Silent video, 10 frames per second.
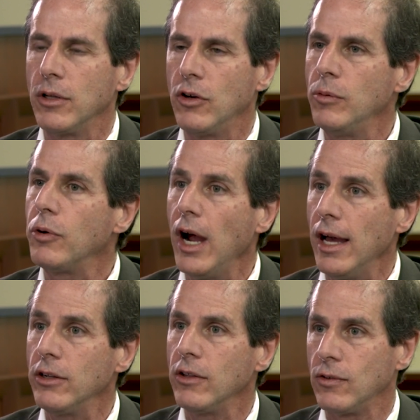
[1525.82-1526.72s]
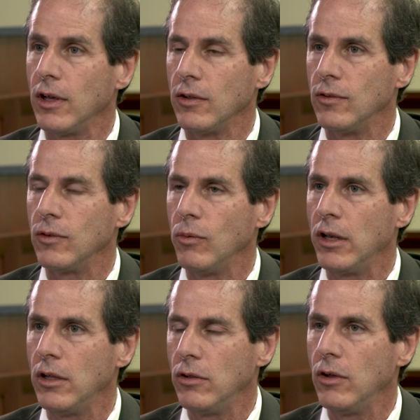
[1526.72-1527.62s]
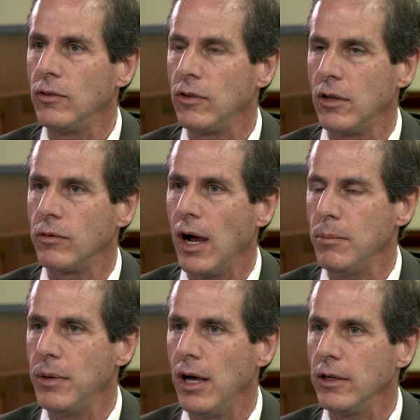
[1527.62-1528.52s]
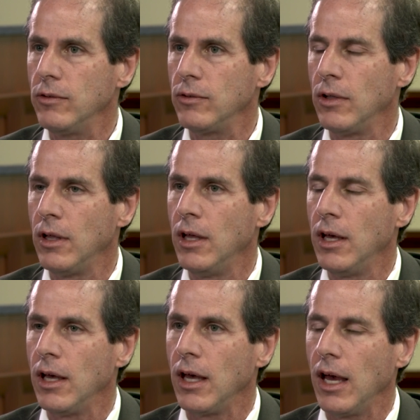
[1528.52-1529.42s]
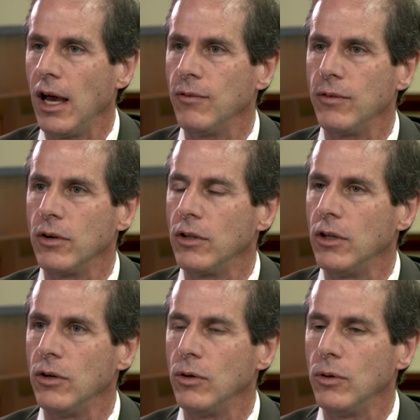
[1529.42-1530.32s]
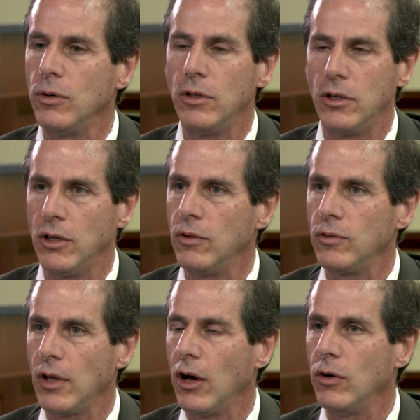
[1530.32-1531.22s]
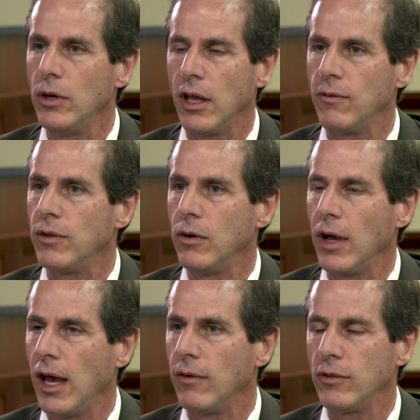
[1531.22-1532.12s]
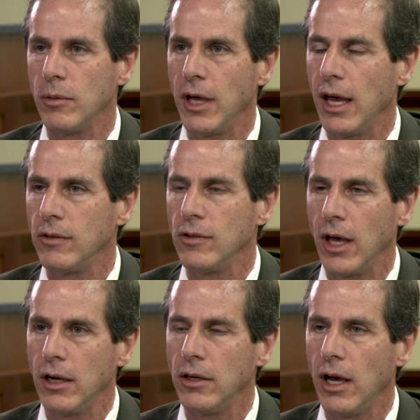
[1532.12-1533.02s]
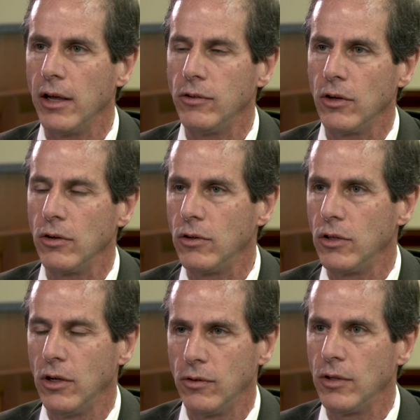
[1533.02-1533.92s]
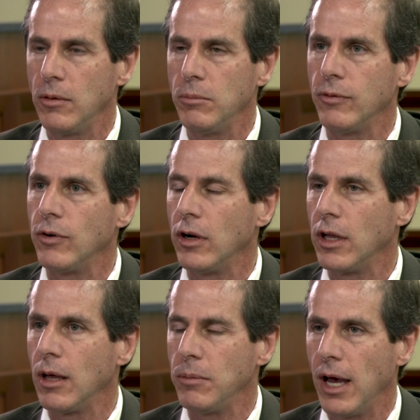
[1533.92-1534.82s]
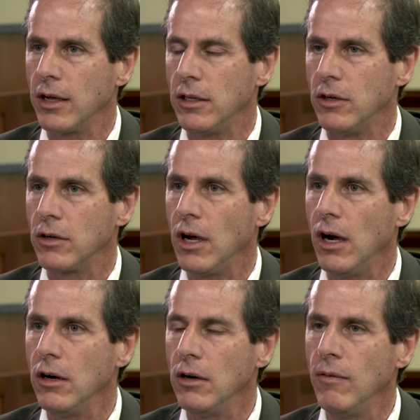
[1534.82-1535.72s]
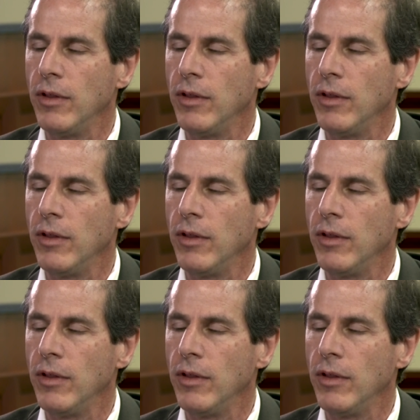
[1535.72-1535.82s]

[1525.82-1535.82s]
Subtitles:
Good practices, when you use the drop box, after you do so, if you have some hand sanitizer, use it before you get back in your car.